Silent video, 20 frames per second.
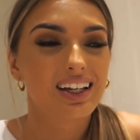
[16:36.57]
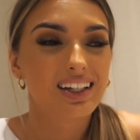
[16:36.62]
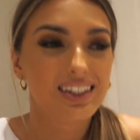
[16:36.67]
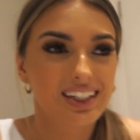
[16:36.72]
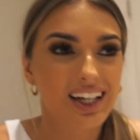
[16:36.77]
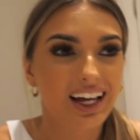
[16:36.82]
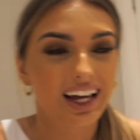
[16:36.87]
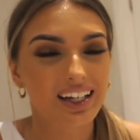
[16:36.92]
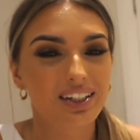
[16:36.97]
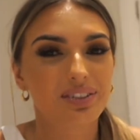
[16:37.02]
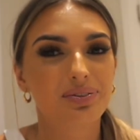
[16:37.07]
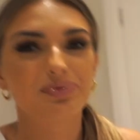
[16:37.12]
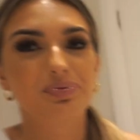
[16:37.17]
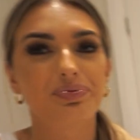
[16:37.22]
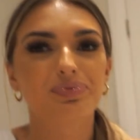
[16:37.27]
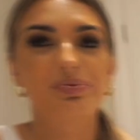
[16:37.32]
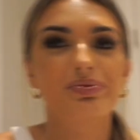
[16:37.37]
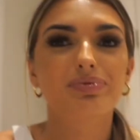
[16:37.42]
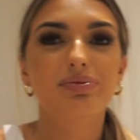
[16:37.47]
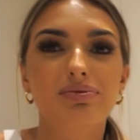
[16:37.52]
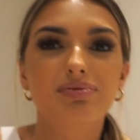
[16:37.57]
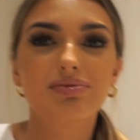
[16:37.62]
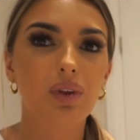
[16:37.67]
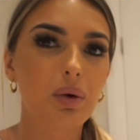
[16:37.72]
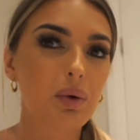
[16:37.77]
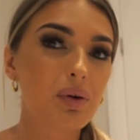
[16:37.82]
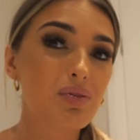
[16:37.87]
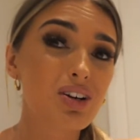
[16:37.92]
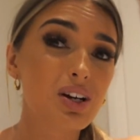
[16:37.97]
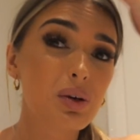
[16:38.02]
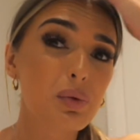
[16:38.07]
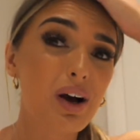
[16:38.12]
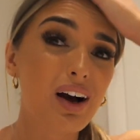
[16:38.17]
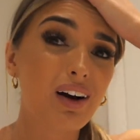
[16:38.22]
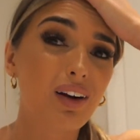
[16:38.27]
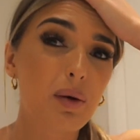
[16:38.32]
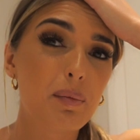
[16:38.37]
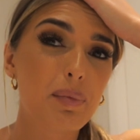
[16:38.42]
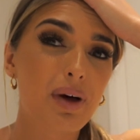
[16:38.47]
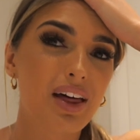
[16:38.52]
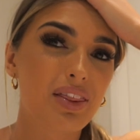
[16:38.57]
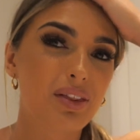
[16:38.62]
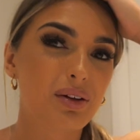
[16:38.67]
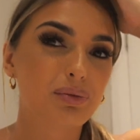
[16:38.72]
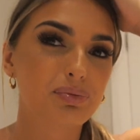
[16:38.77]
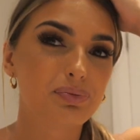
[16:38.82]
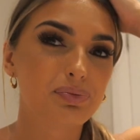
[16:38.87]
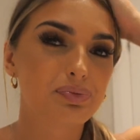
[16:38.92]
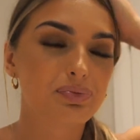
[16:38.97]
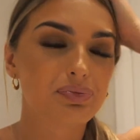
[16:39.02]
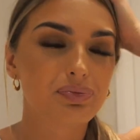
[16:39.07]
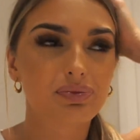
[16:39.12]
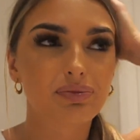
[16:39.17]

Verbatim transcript: Yeah, it went really well, like better than,